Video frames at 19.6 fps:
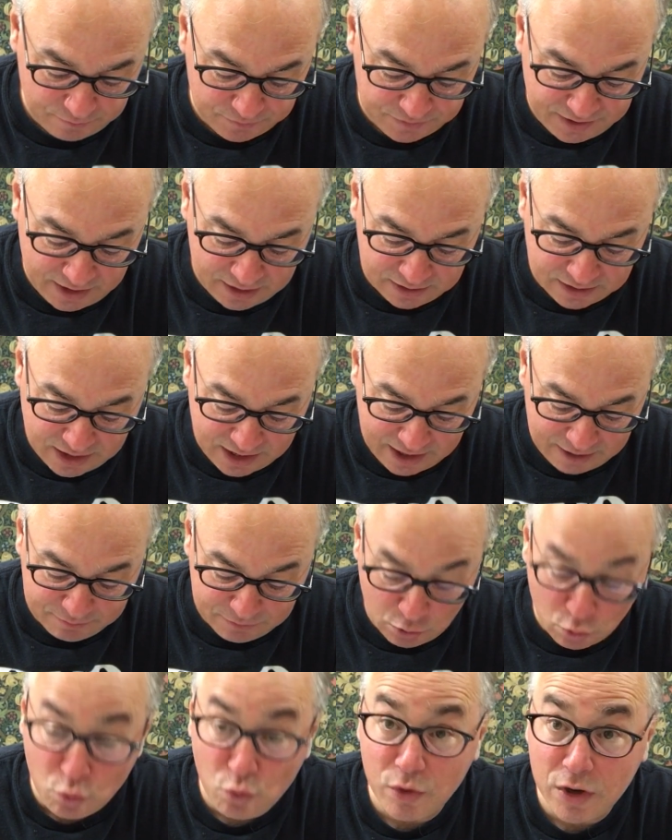Then came
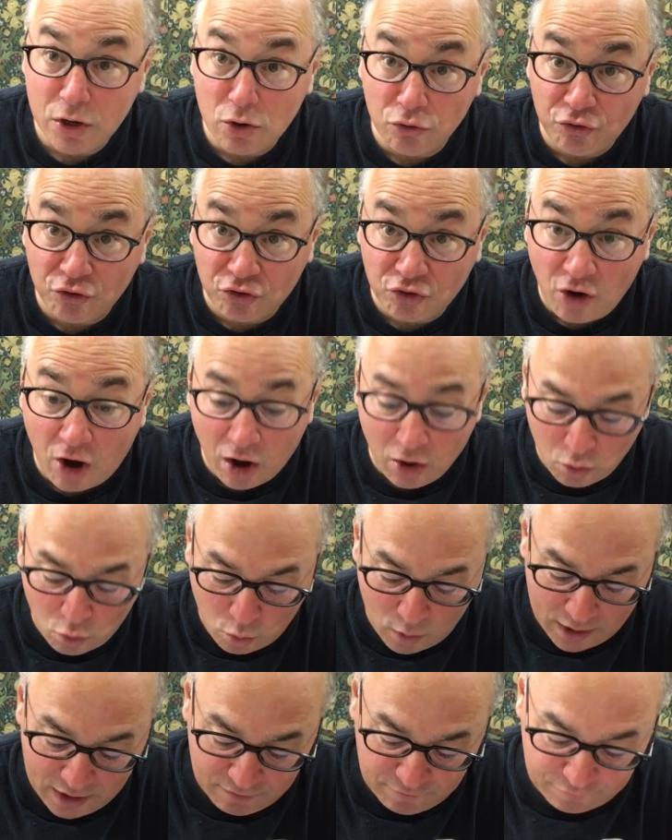the real
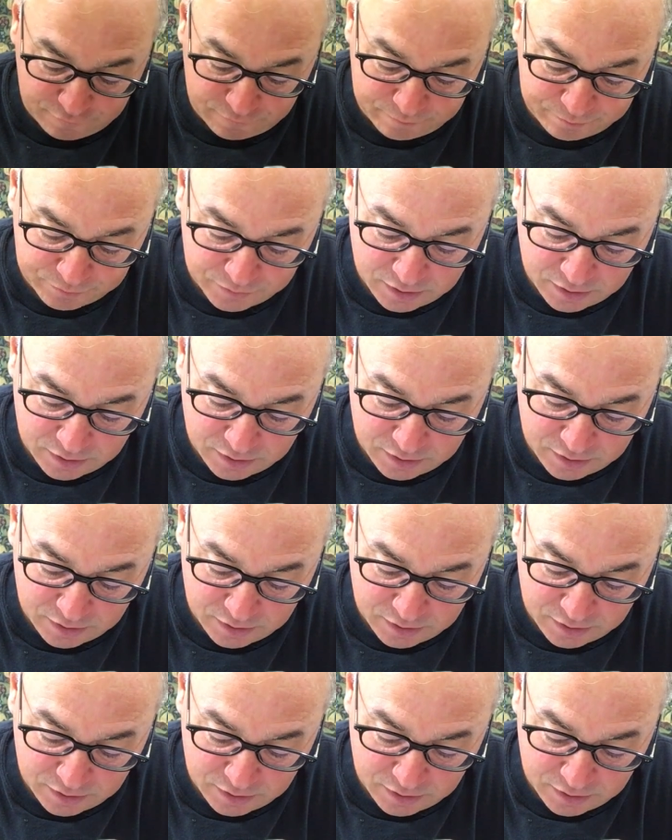shockwave